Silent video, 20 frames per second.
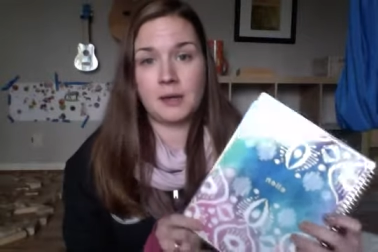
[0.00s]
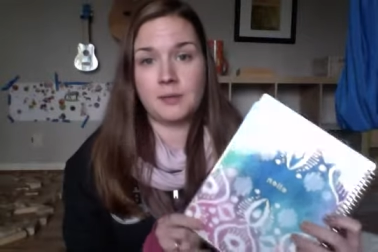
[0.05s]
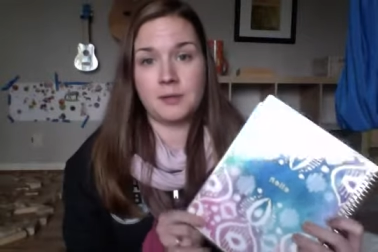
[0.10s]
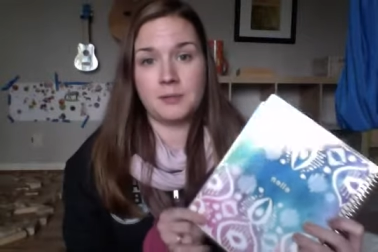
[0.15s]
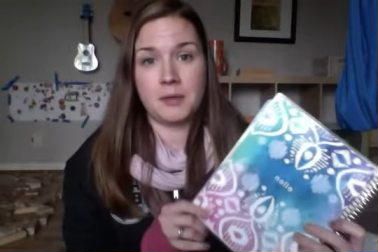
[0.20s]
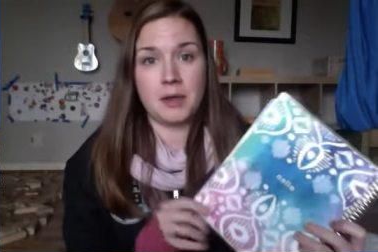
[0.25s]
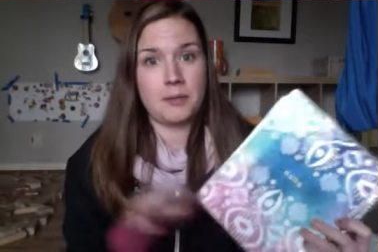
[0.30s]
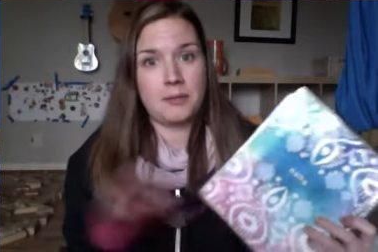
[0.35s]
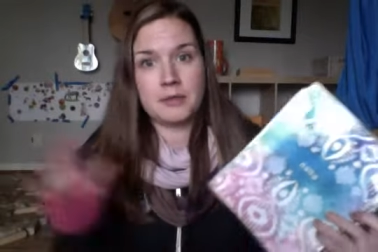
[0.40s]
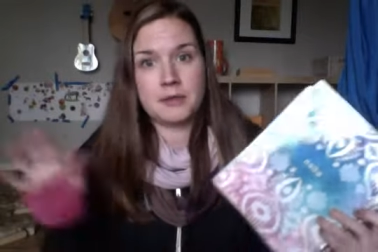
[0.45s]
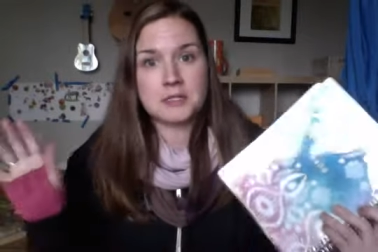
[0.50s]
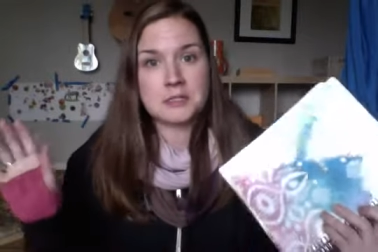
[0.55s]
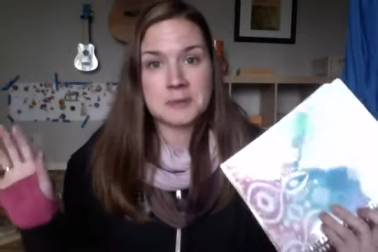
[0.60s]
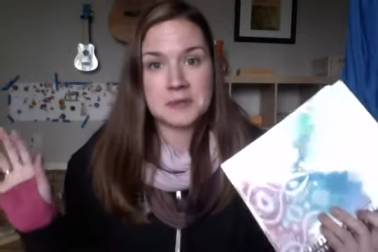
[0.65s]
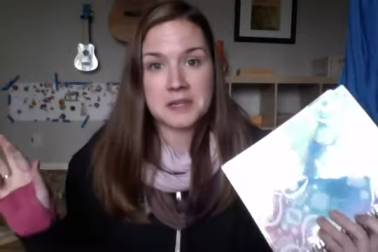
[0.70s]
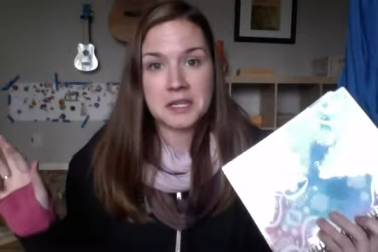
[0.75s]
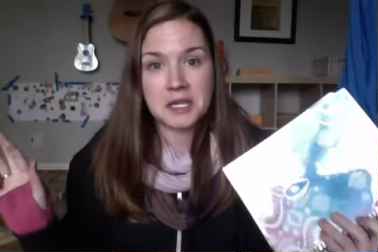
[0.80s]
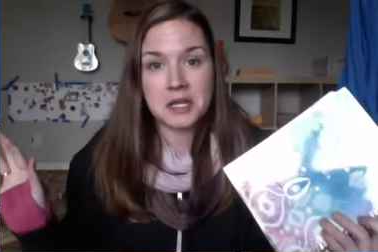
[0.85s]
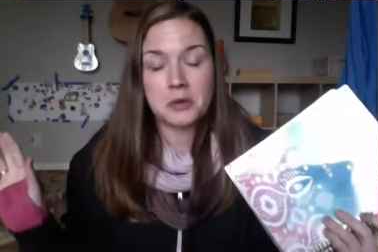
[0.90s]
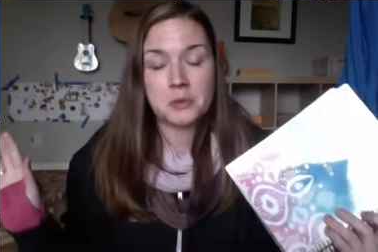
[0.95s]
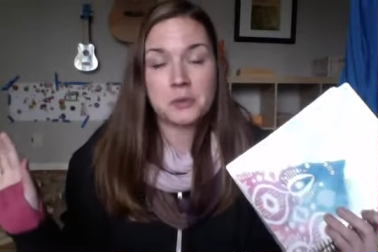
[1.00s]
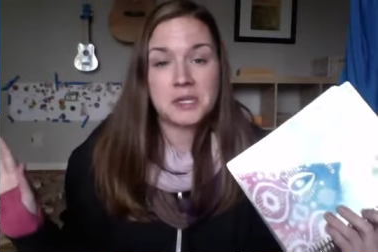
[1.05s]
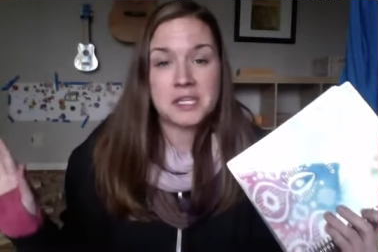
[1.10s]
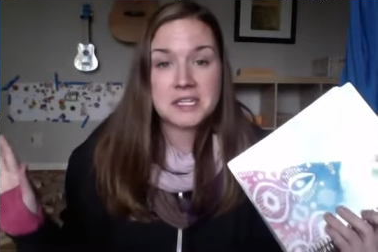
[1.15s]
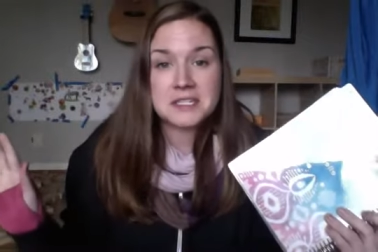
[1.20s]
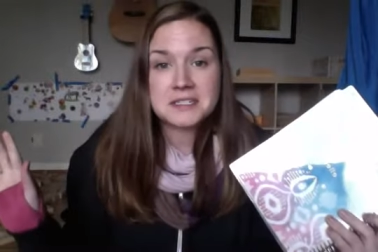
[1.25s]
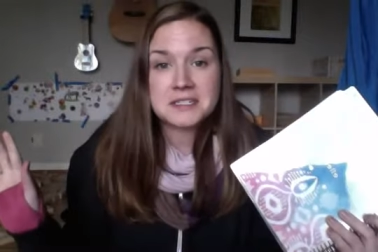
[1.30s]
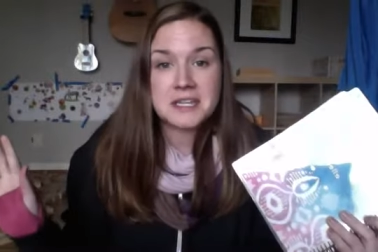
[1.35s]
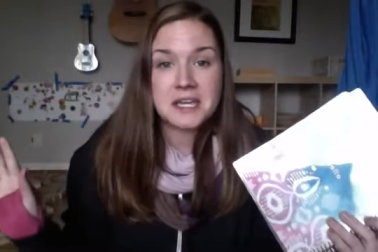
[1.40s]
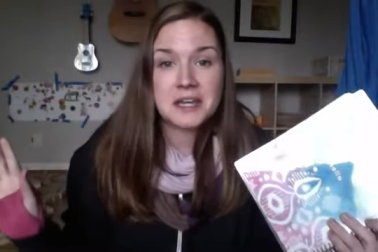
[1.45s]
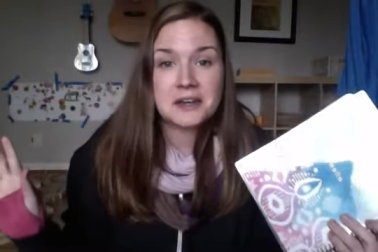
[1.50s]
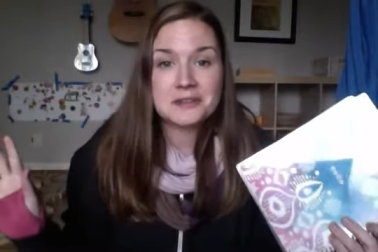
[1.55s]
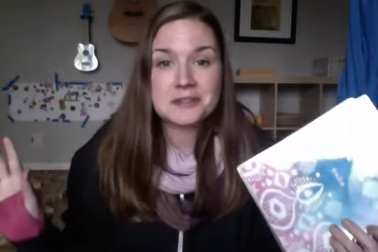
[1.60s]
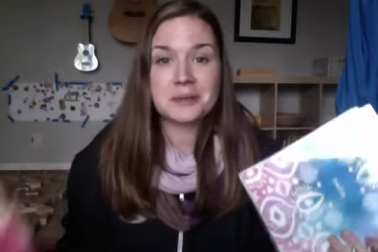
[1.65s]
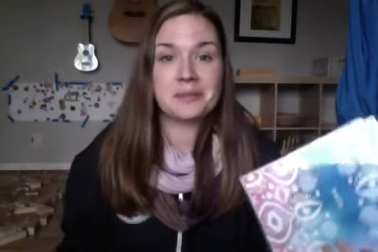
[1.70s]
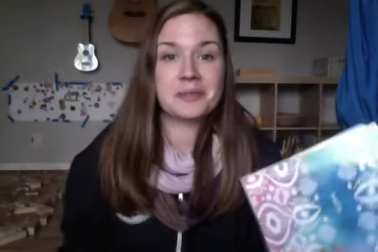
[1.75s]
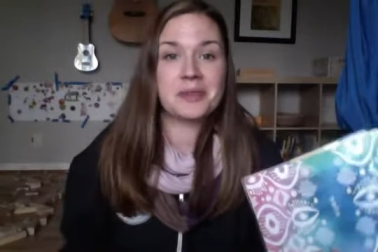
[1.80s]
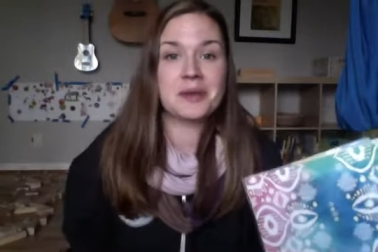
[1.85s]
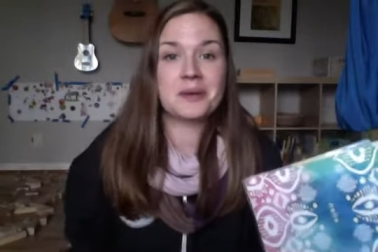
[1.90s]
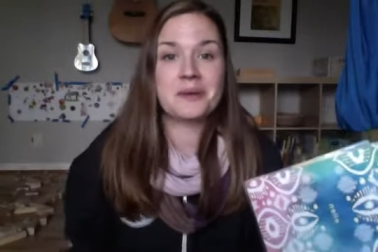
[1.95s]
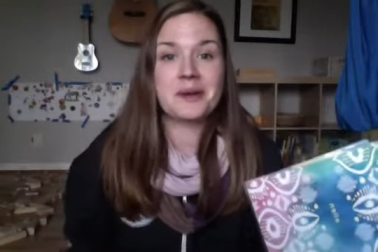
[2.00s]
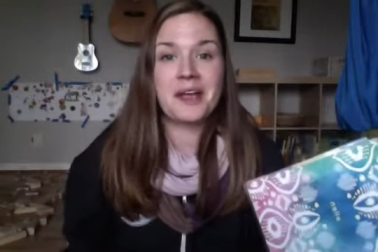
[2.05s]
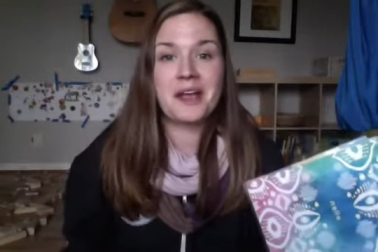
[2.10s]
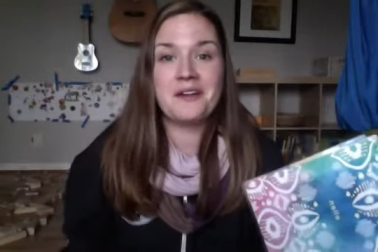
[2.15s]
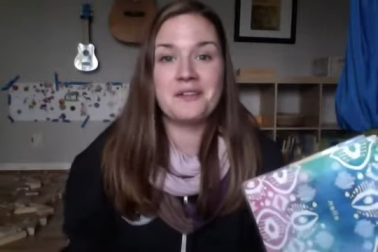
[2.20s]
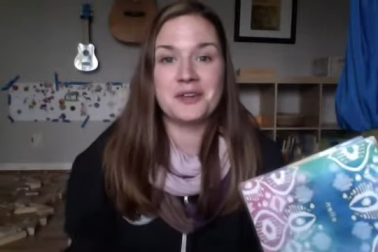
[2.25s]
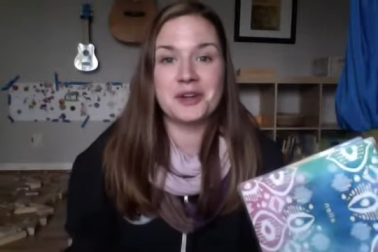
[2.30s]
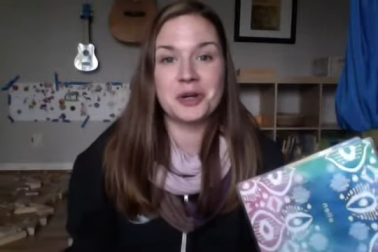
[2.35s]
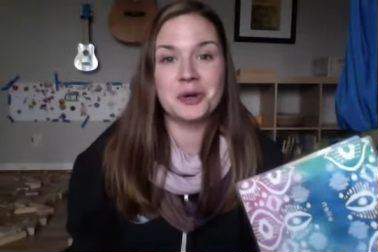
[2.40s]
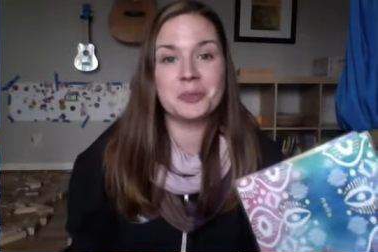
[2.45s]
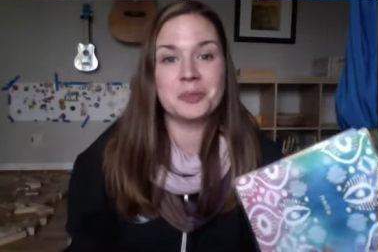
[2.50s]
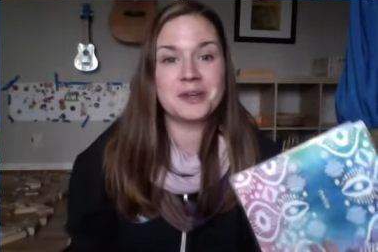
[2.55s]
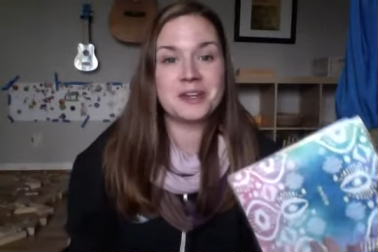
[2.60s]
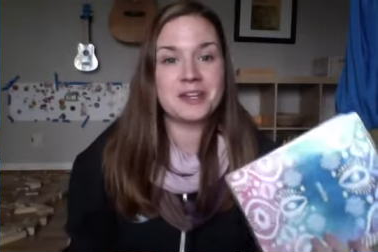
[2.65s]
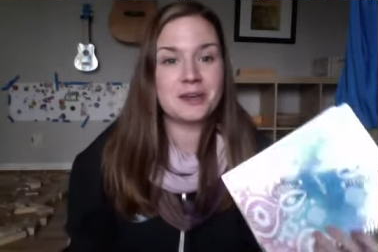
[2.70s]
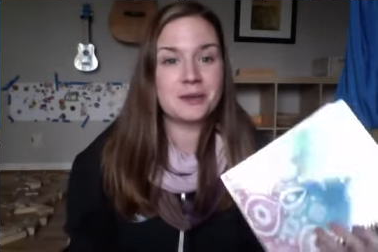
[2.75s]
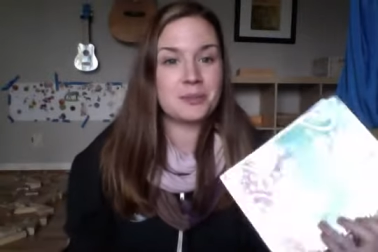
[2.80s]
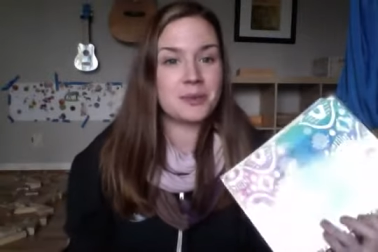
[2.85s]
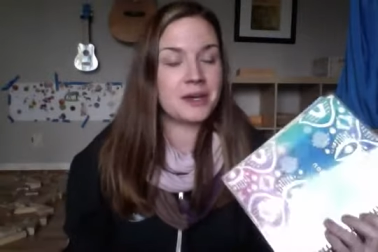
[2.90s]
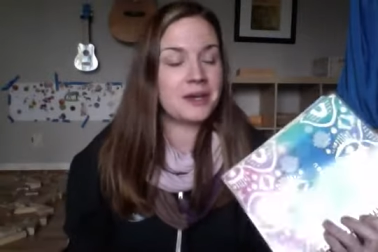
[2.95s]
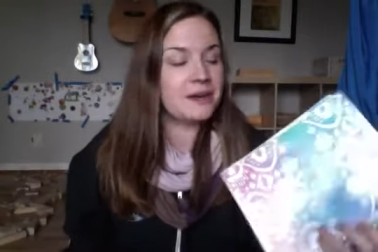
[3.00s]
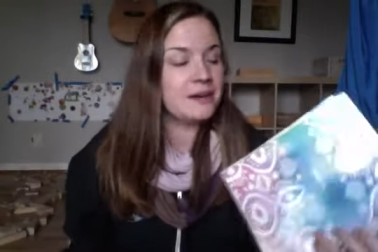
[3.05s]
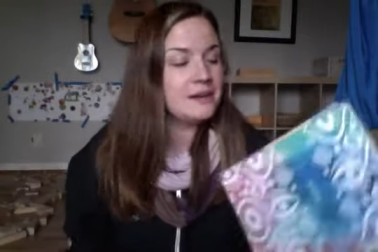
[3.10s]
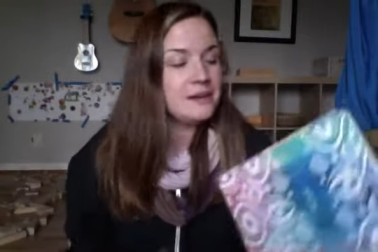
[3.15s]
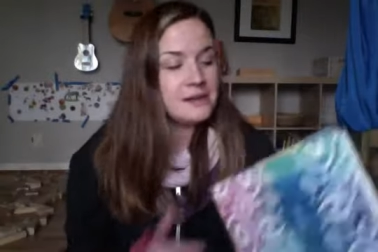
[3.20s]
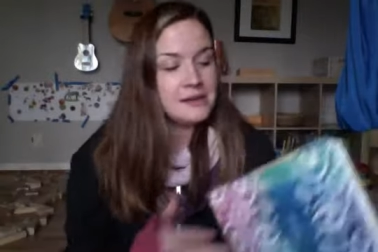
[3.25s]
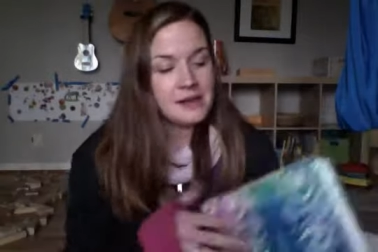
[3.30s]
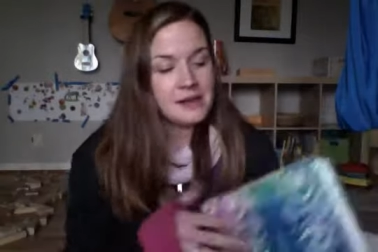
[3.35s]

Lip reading: I mean, maybe there's been like a weekend day or something where I haven't opened it, but